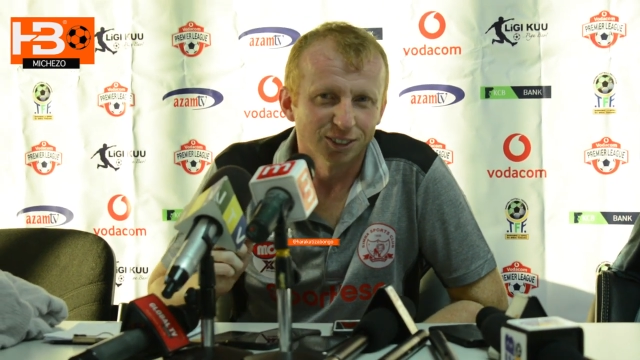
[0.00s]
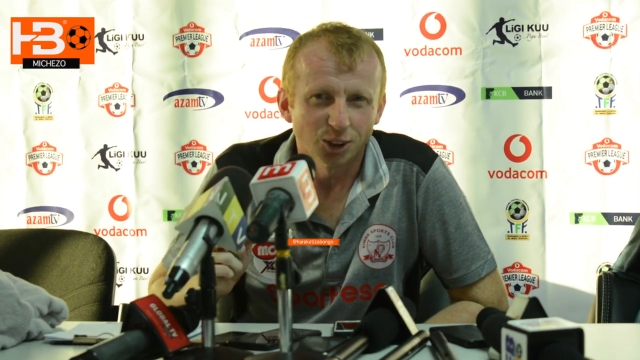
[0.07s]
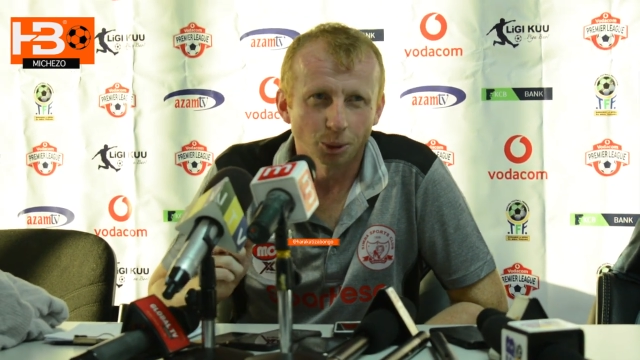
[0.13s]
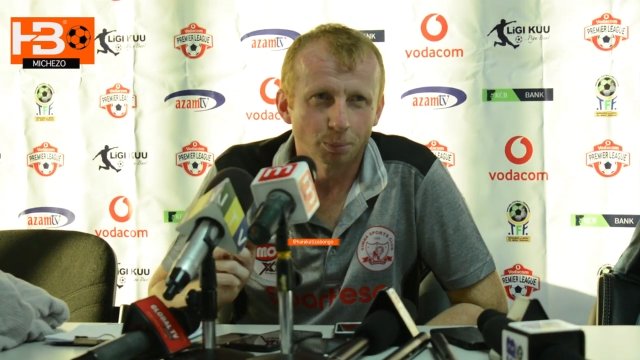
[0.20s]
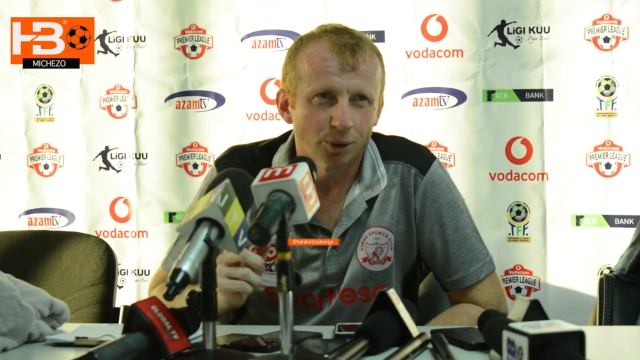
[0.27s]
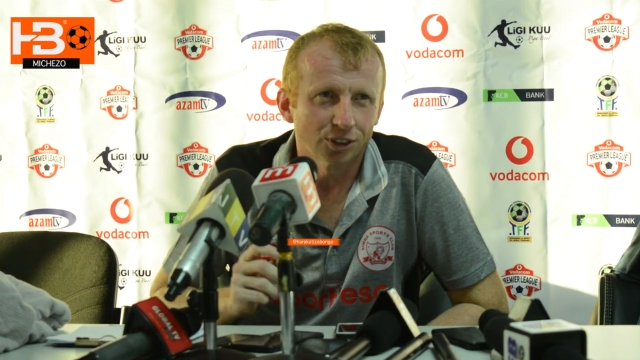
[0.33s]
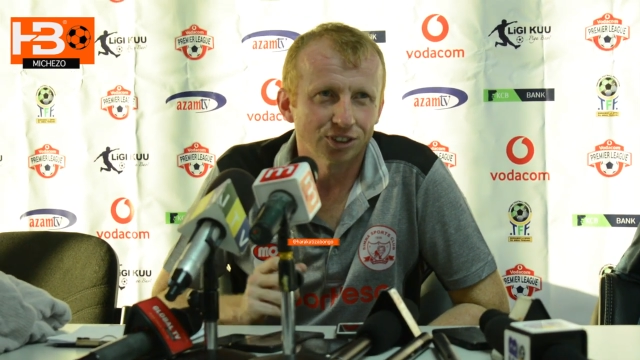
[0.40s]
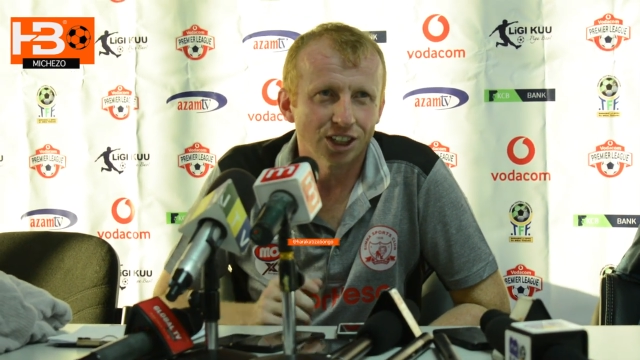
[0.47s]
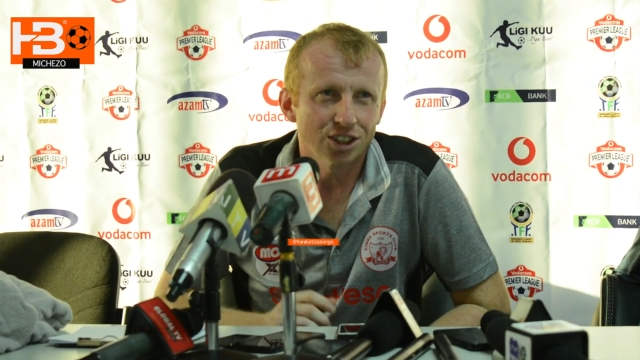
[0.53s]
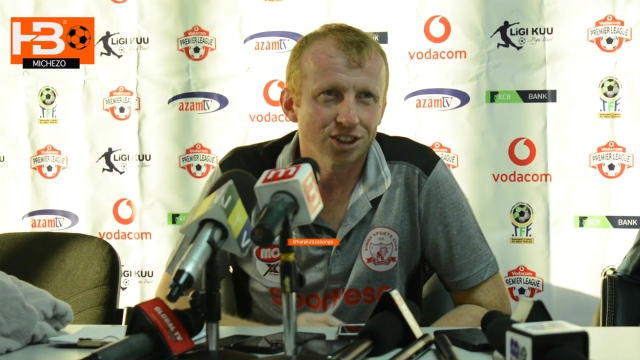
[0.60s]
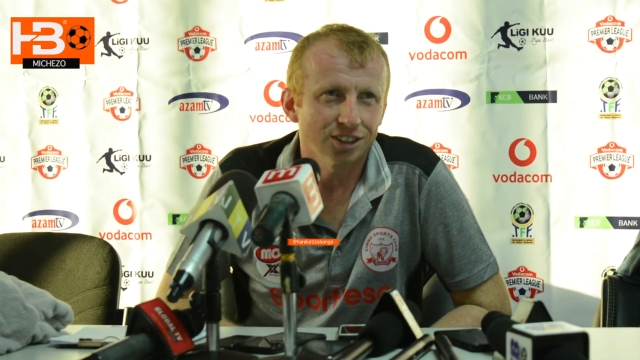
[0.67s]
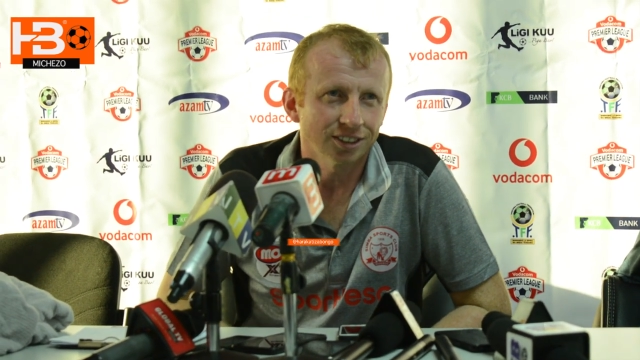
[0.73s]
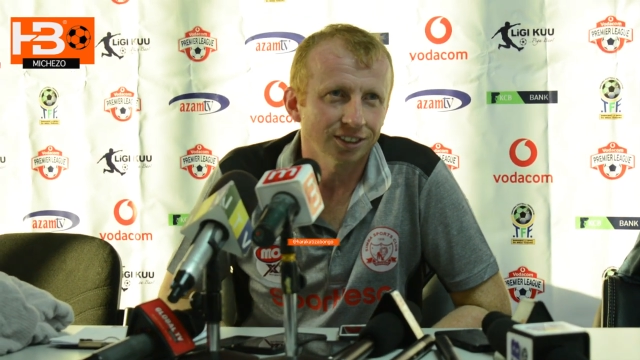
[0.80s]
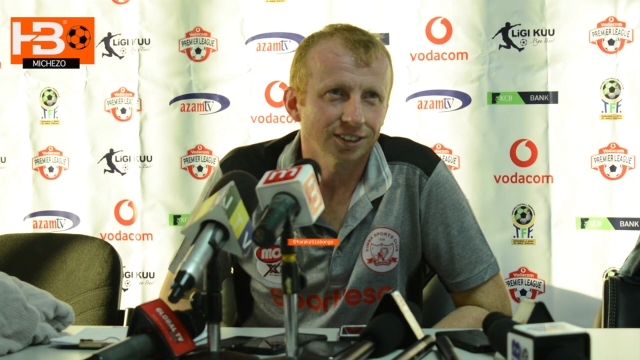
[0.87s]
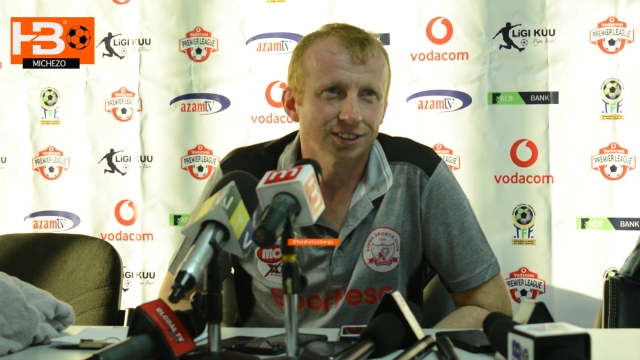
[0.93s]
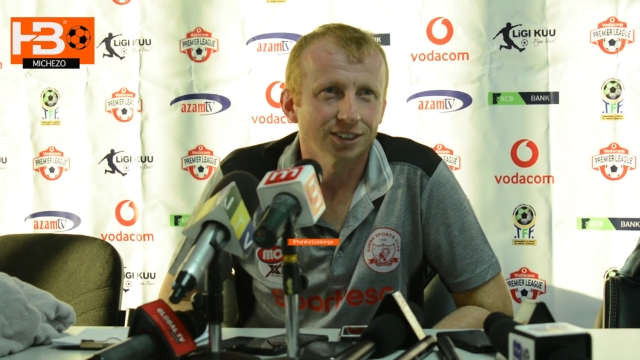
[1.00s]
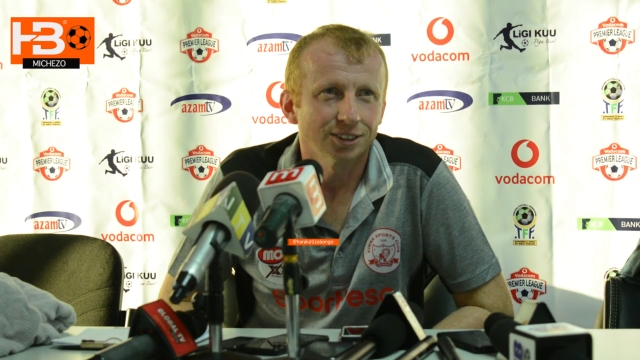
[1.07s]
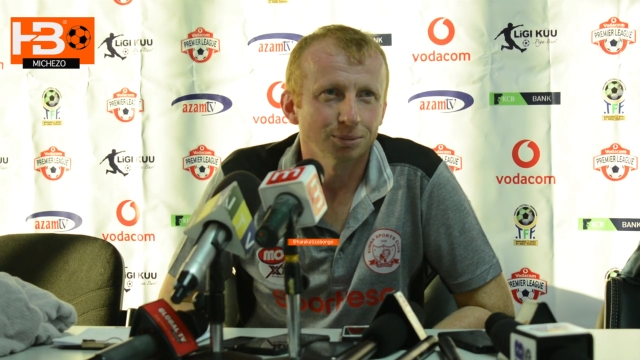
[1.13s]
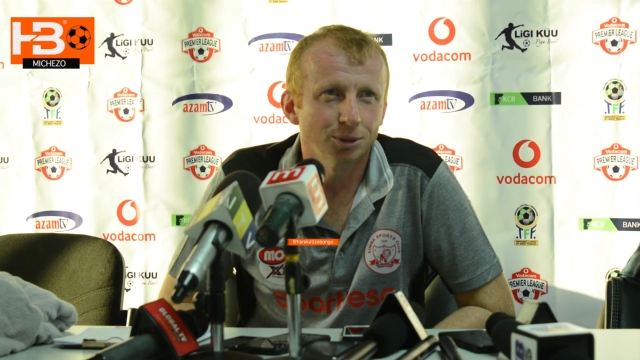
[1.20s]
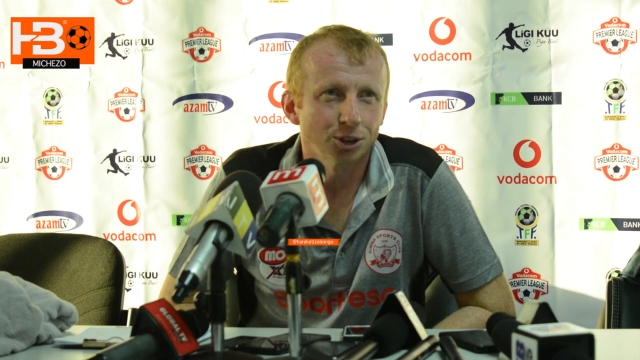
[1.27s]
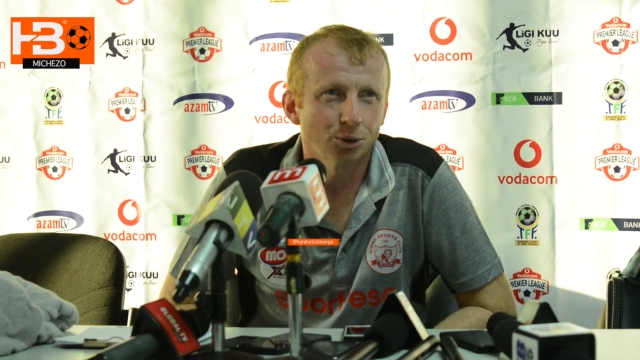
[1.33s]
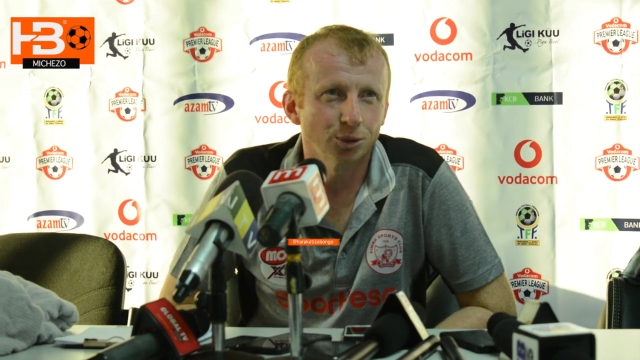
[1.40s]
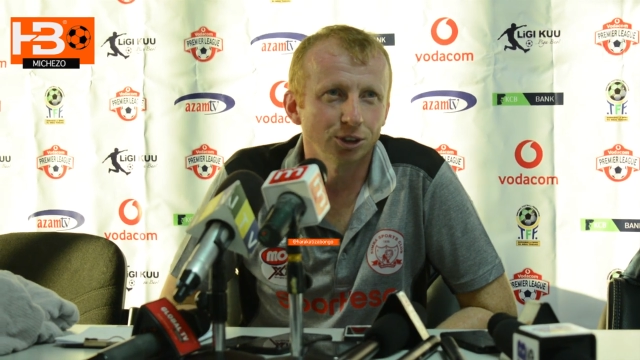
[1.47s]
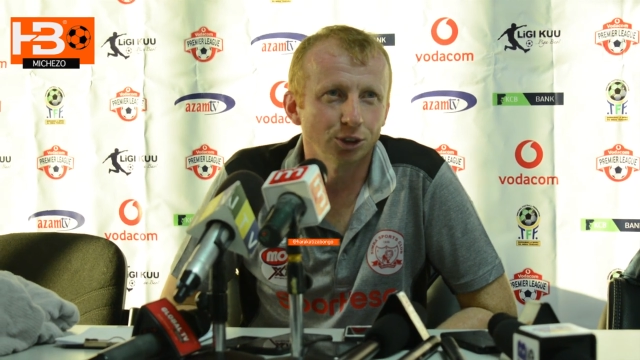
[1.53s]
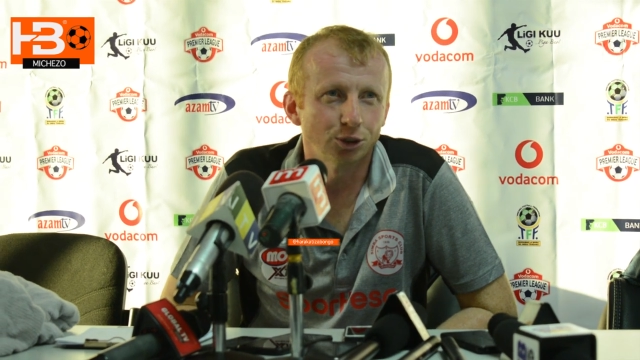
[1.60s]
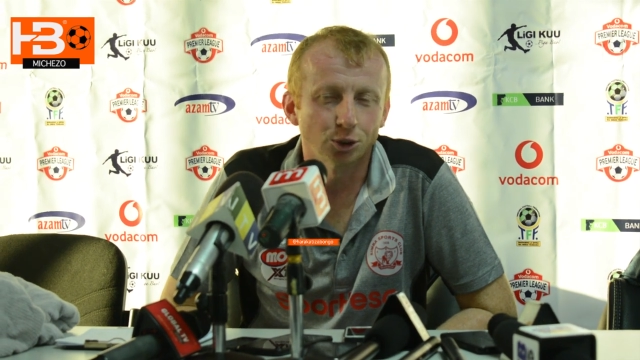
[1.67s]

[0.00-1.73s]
comparison between the